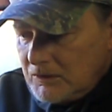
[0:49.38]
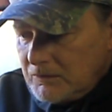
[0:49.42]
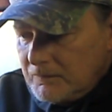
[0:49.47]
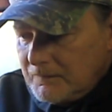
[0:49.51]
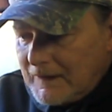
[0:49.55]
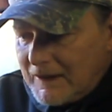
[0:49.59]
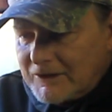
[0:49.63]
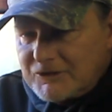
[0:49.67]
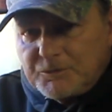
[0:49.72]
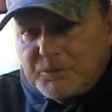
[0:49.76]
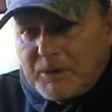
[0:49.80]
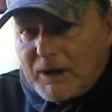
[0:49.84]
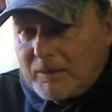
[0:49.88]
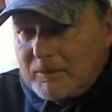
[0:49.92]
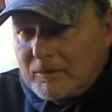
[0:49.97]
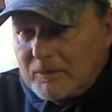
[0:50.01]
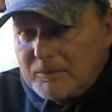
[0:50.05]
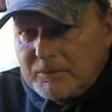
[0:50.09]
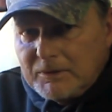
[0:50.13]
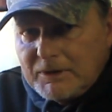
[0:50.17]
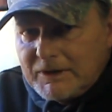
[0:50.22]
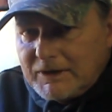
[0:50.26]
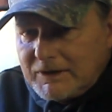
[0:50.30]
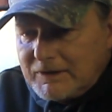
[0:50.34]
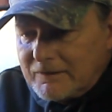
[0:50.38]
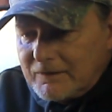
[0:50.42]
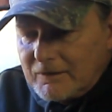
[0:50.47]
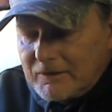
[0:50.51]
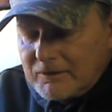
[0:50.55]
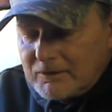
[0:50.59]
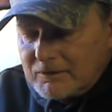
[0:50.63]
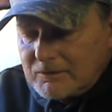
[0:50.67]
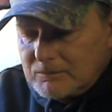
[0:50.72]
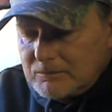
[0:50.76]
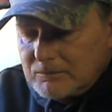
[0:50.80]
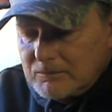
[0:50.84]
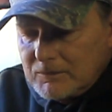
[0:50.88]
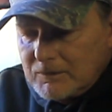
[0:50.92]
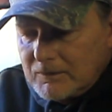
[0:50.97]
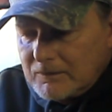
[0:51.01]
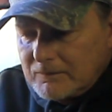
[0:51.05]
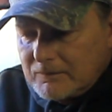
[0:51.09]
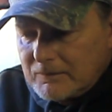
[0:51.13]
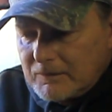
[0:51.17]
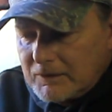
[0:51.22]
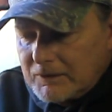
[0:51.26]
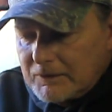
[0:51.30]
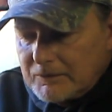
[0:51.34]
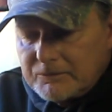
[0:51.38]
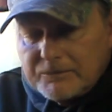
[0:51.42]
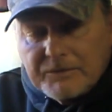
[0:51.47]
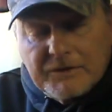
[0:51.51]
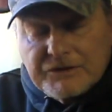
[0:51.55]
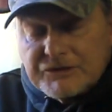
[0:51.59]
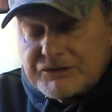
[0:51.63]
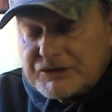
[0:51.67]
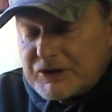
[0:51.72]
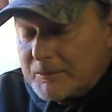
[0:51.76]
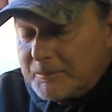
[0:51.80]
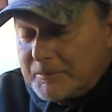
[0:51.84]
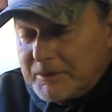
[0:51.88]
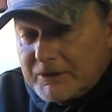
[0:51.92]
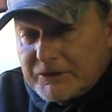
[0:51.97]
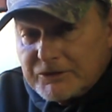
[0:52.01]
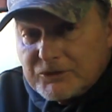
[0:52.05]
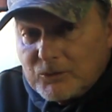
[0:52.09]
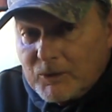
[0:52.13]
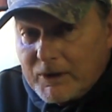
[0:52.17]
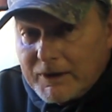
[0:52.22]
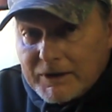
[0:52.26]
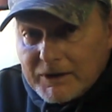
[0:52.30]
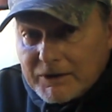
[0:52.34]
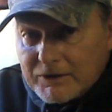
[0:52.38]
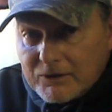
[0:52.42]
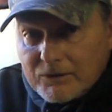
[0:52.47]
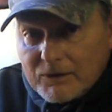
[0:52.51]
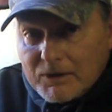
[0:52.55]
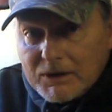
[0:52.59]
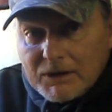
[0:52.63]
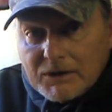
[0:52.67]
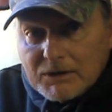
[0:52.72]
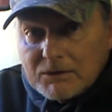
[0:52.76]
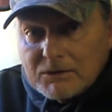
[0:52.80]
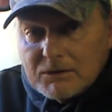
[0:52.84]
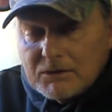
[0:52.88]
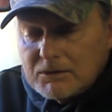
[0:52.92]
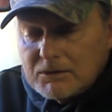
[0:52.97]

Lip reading: that's probably the simplest way to do it,